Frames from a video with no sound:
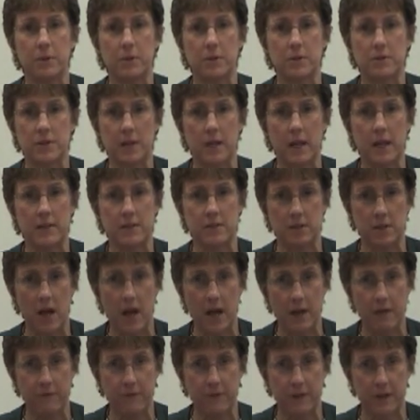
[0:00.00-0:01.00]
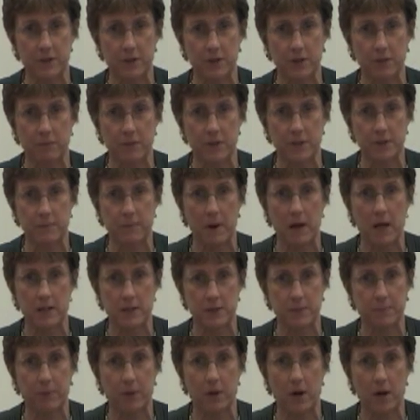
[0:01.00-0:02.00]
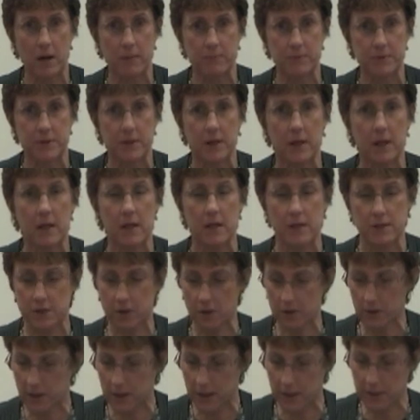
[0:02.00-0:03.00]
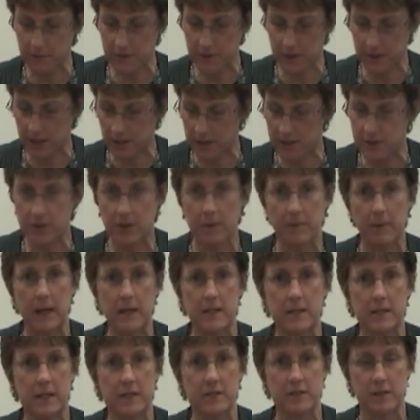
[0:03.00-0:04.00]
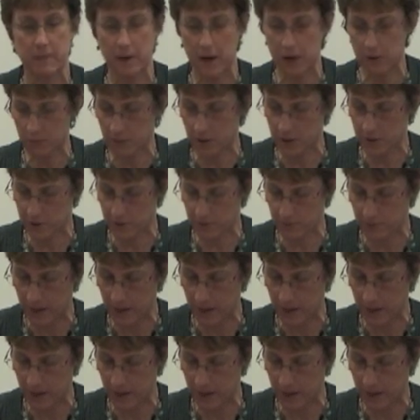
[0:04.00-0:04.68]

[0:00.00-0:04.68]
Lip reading: books, it has nonfiction response prompts. So it gives the kids some ideas about what to